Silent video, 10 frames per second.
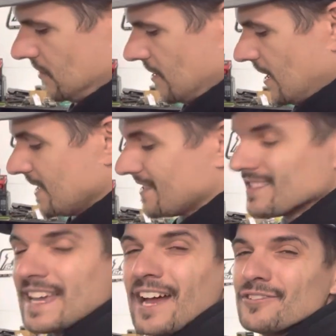It
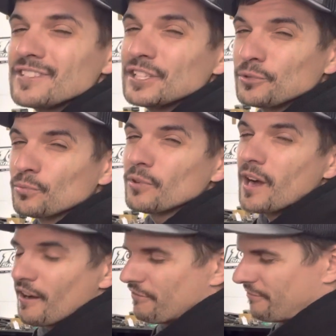sounds a little
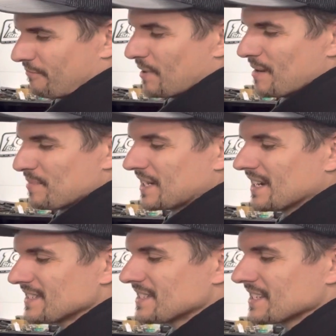rough, but
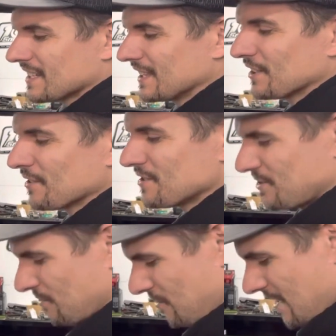because it's a clearance
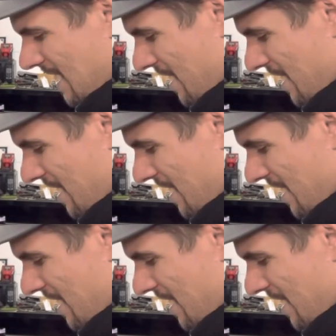tool,